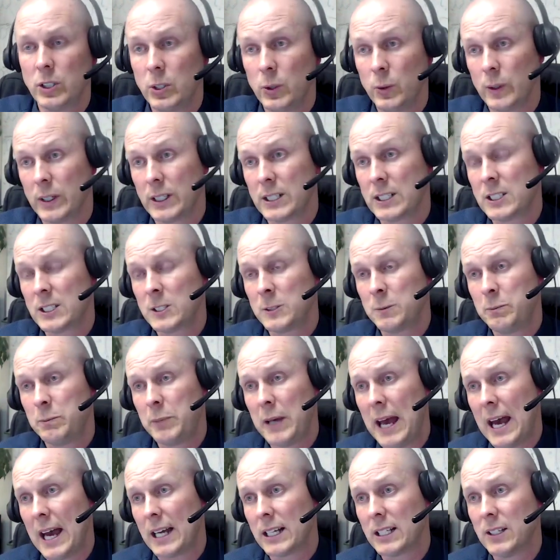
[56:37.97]
to
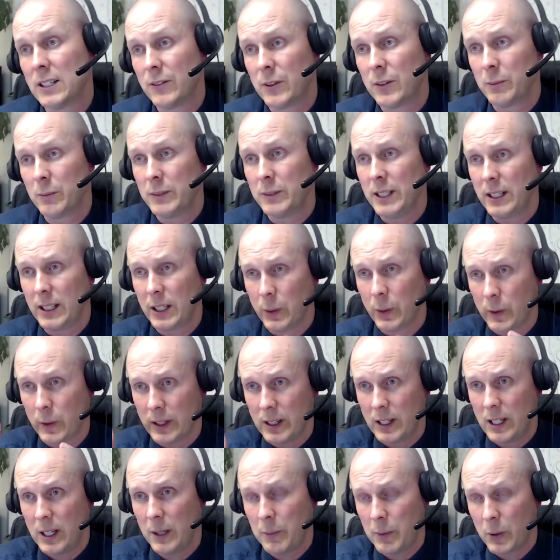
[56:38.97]
expect if I'm dealing
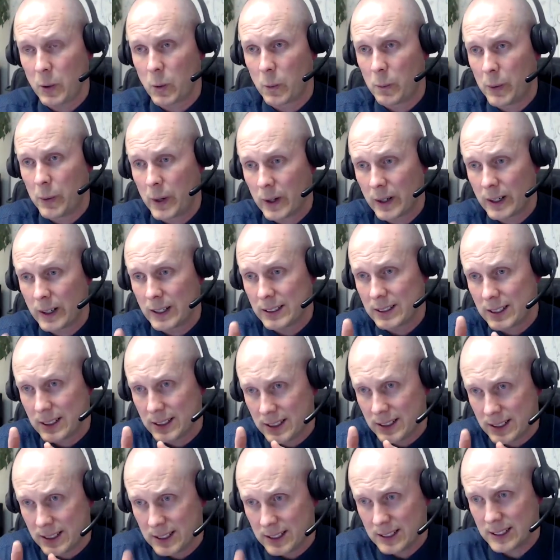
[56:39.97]
with typical
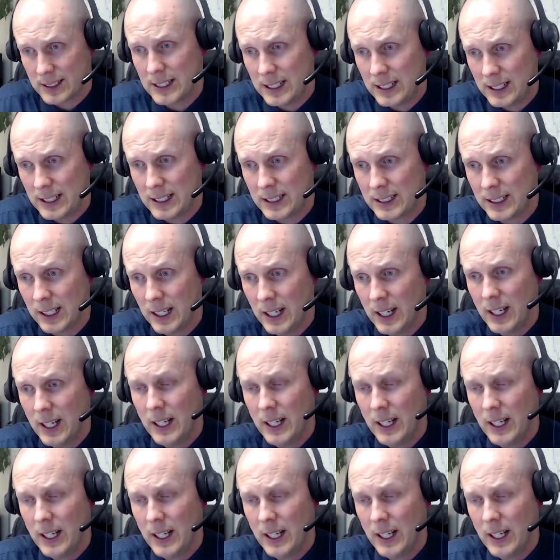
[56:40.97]
Parkinson's disease